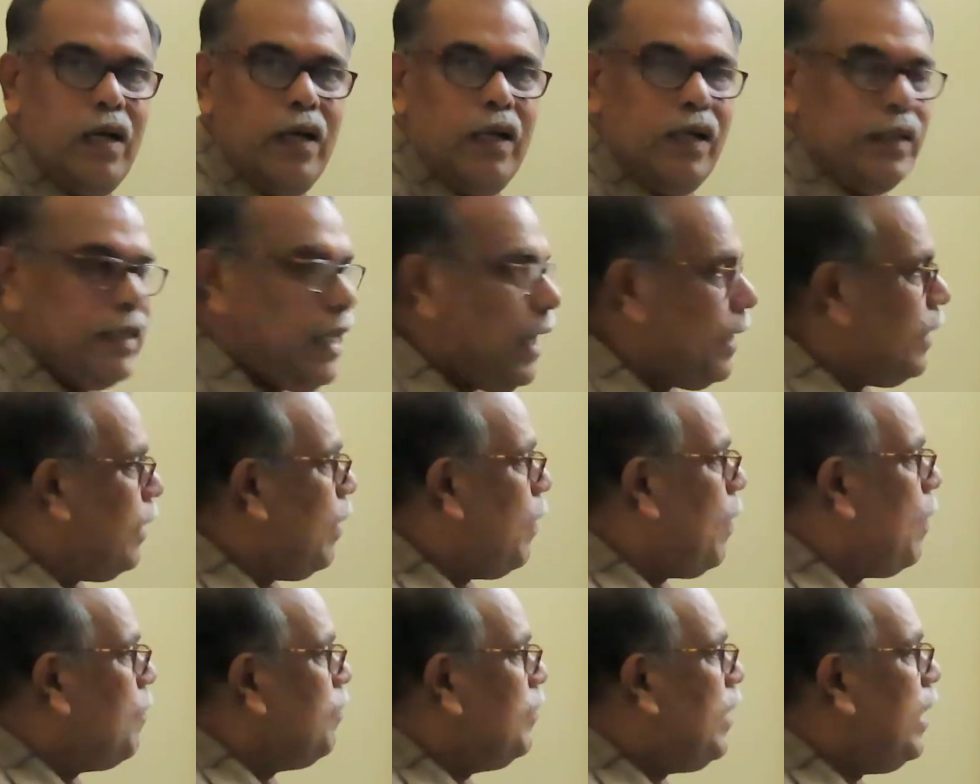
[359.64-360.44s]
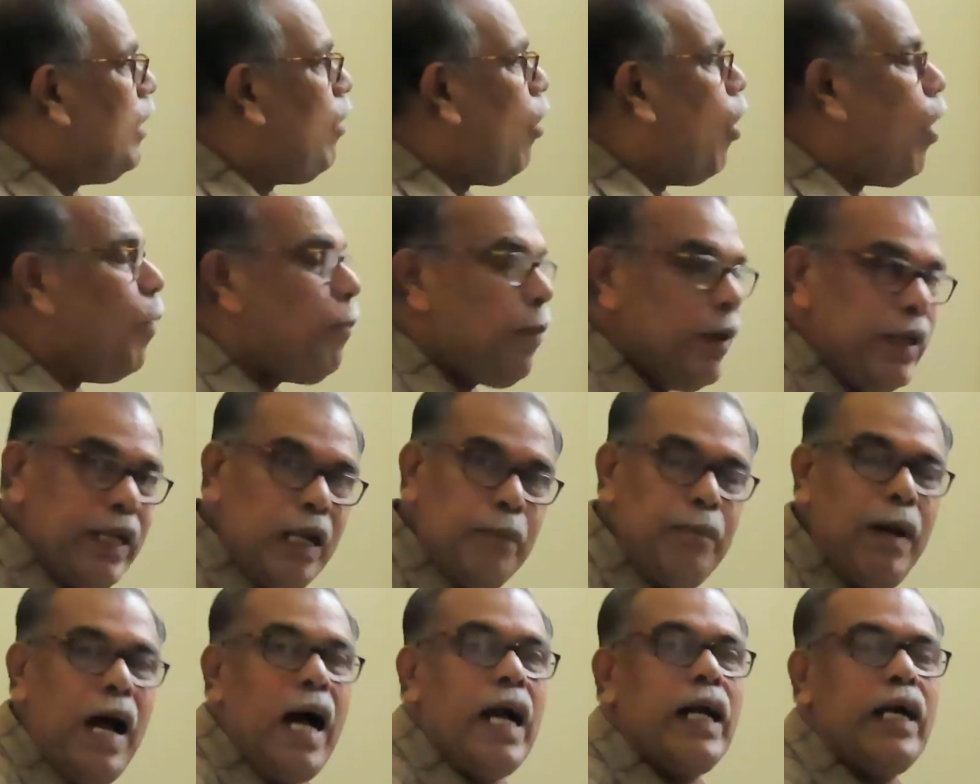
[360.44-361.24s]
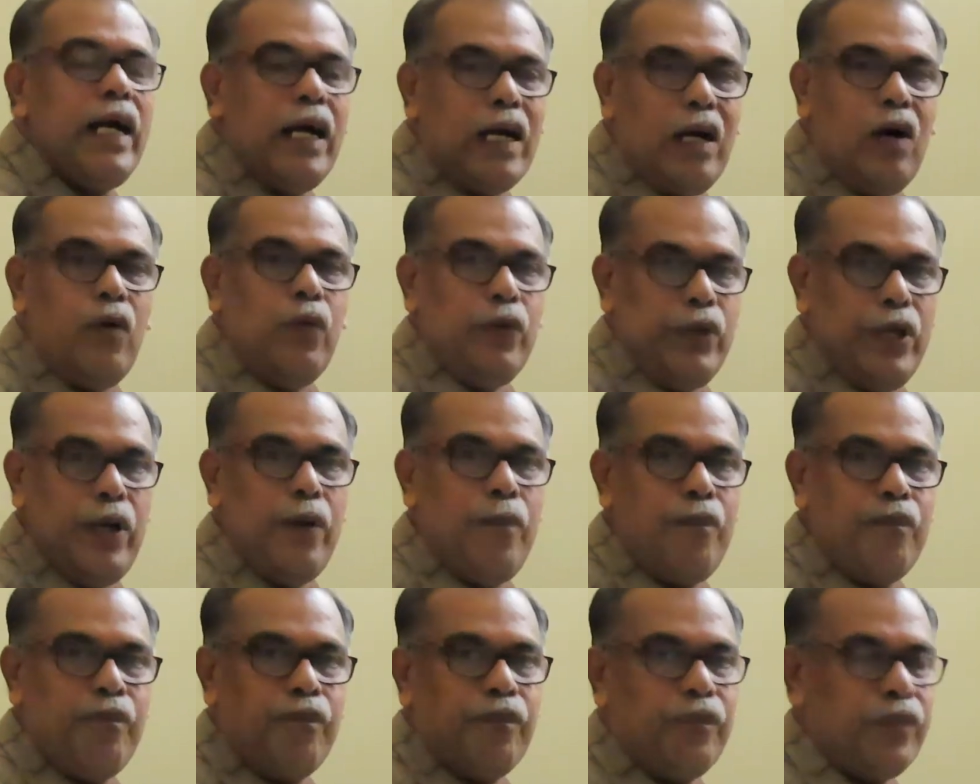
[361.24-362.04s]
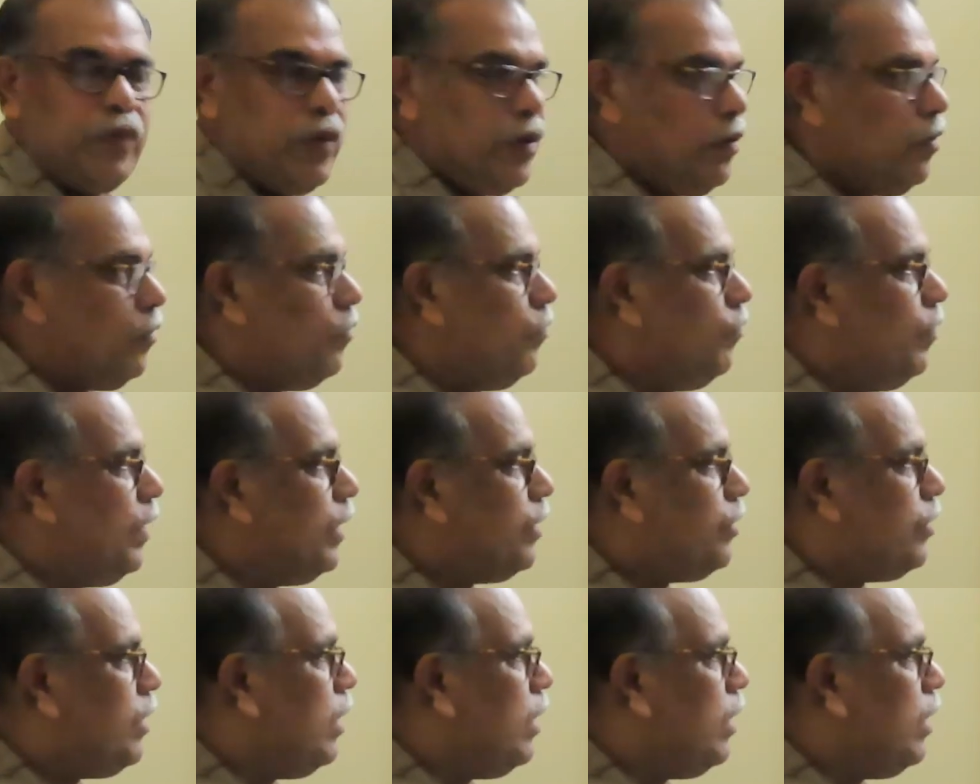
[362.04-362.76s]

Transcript: Then they opened a bank account with